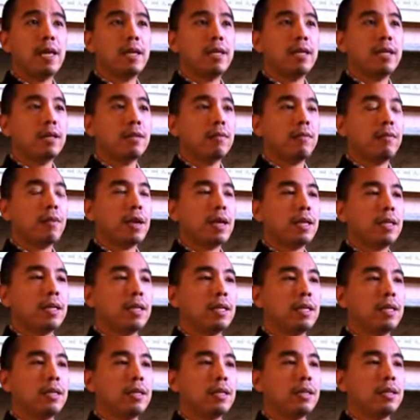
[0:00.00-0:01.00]
and the fact
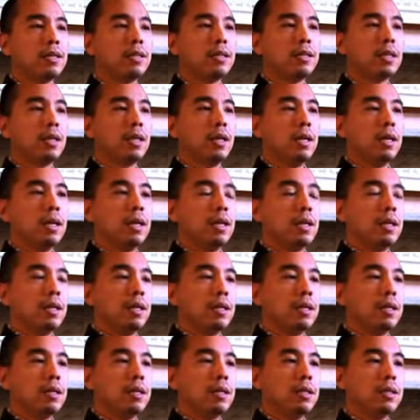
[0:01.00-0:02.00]
that
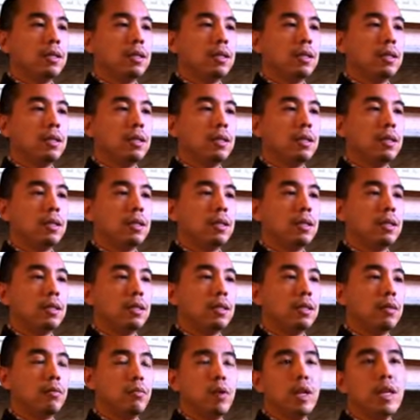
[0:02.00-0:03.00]
he's
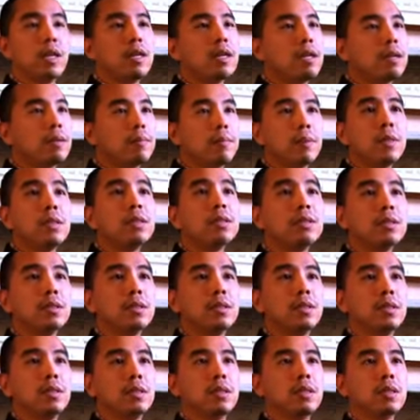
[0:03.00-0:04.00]
a regular
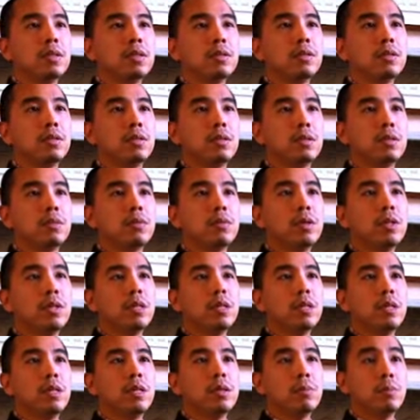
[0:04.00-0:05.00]
person is
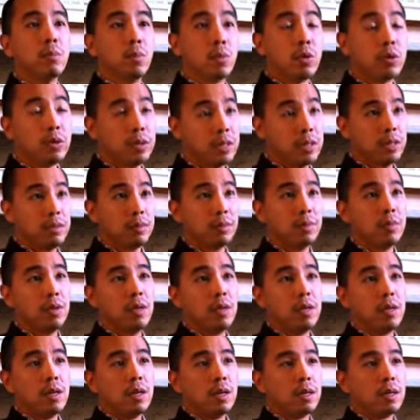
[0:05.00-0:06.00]
really important.
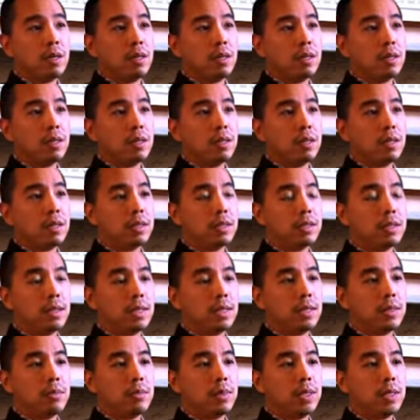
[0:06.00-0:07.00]

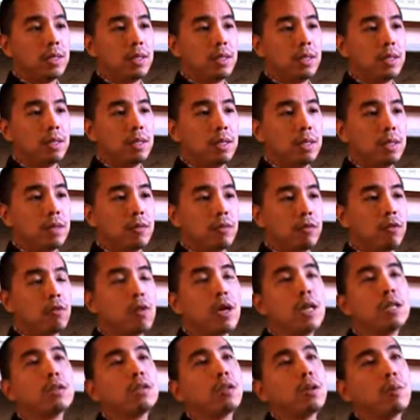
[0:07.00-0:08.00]
That's been
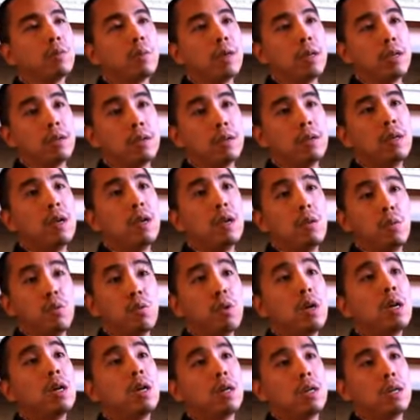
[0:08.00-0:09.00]
focused on my
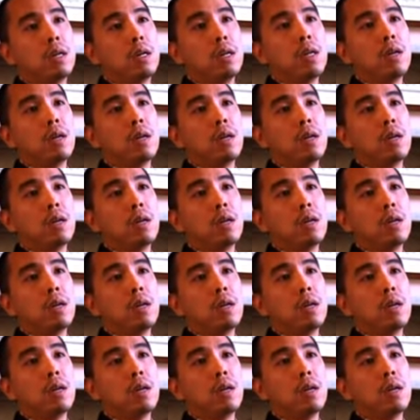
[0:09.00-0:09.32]
work